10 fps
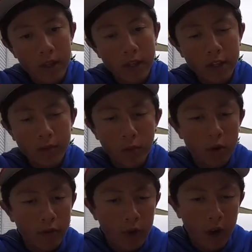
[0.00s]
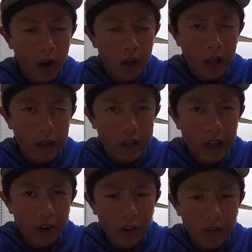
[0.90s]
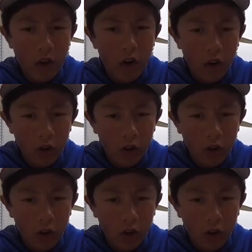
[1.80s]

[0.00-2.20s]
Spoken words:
This is more for like a later fall,